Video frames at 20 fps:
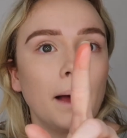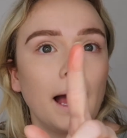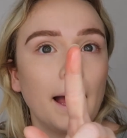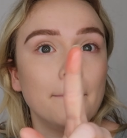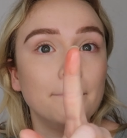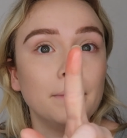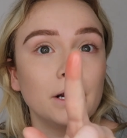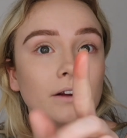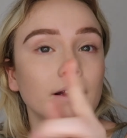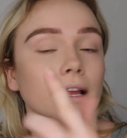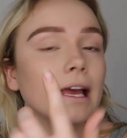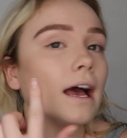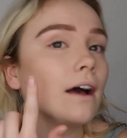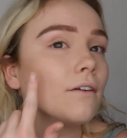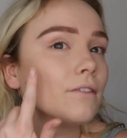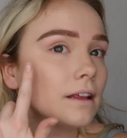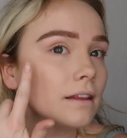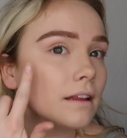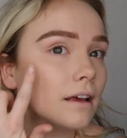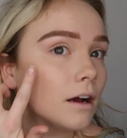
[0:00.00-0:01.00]
I barely have
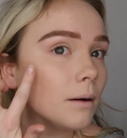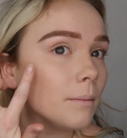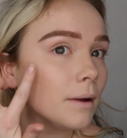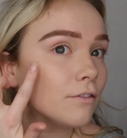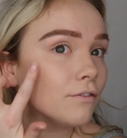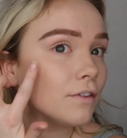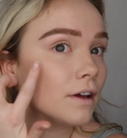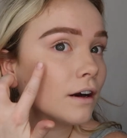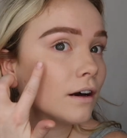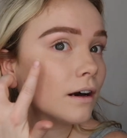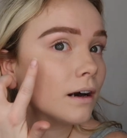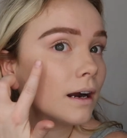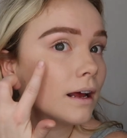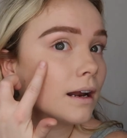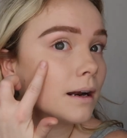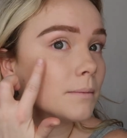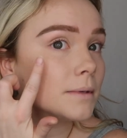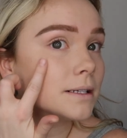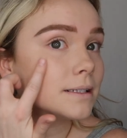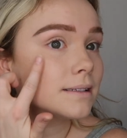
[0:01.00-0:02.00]
anything on my finger,
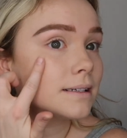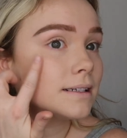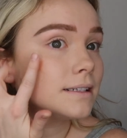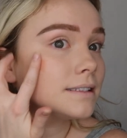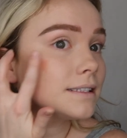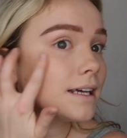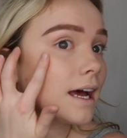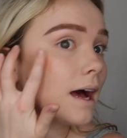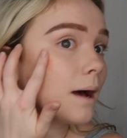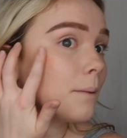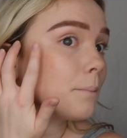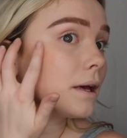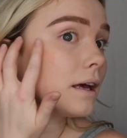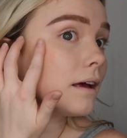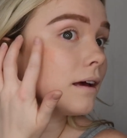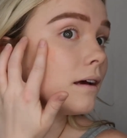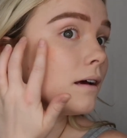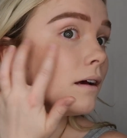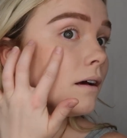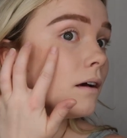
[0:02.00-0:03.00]
and I'm just gonna tap
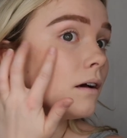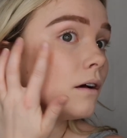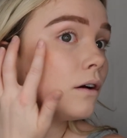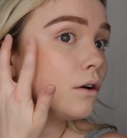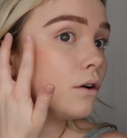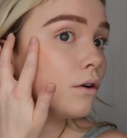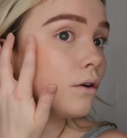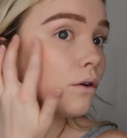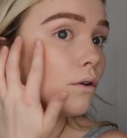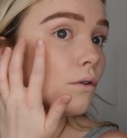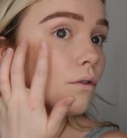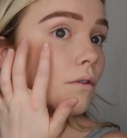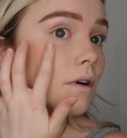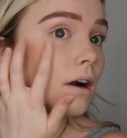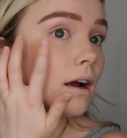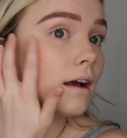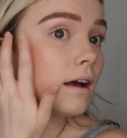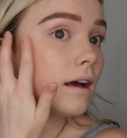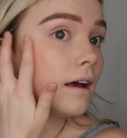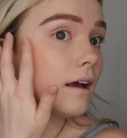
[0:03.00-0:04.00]
it
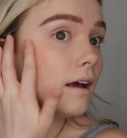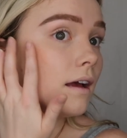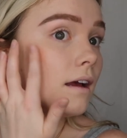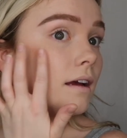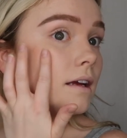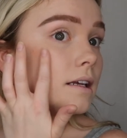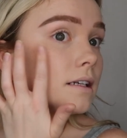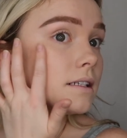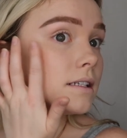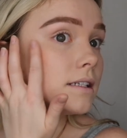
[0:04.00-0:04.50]
right.